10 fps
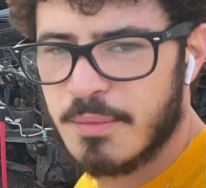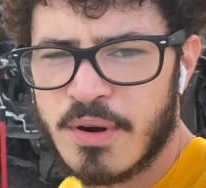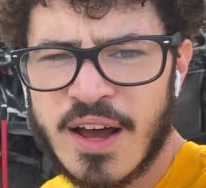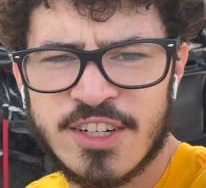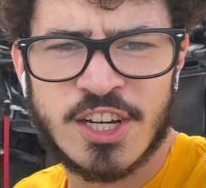
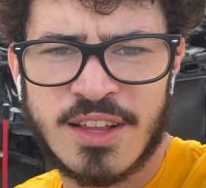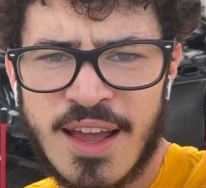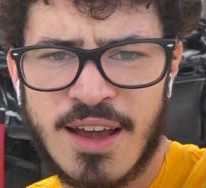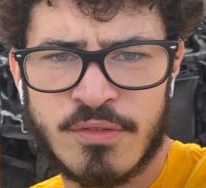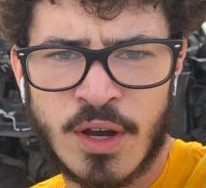project I
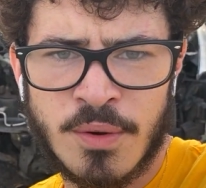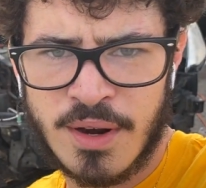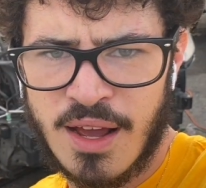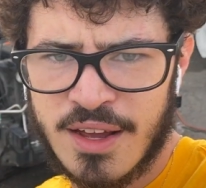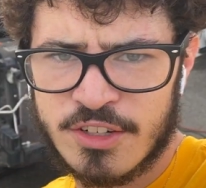have going
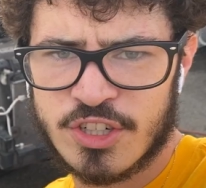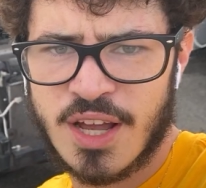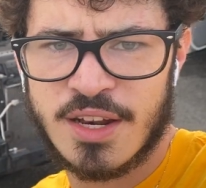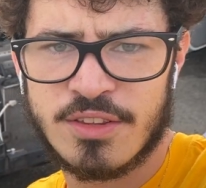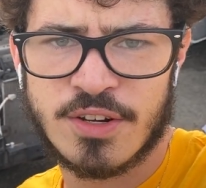on, trying
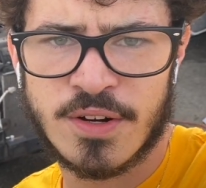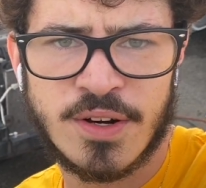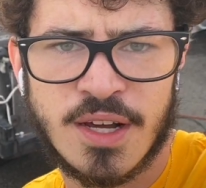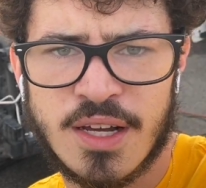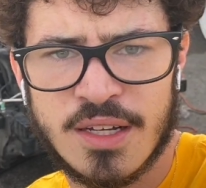to turn
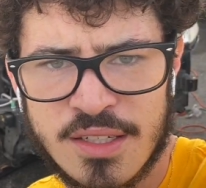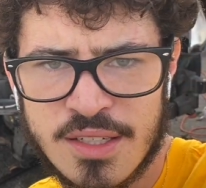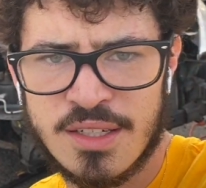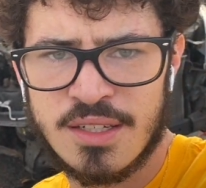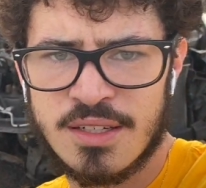
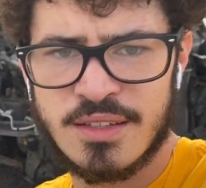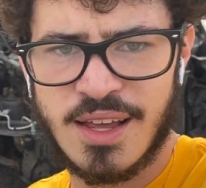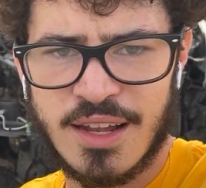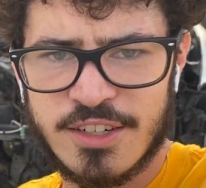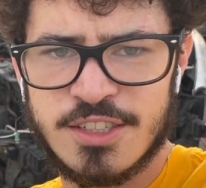
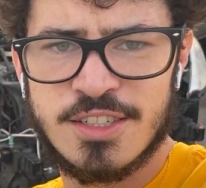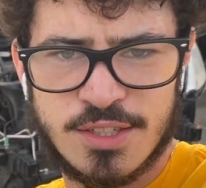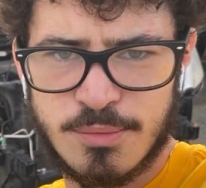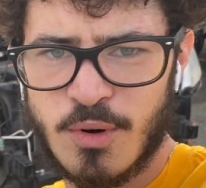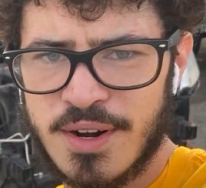dollars into
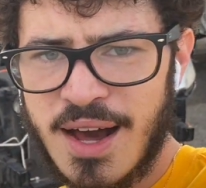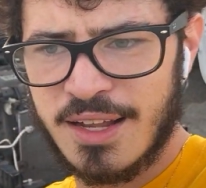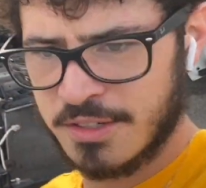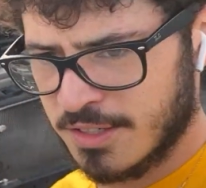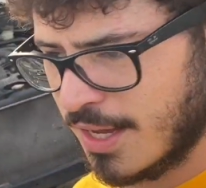more
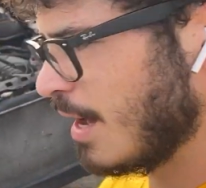dollars.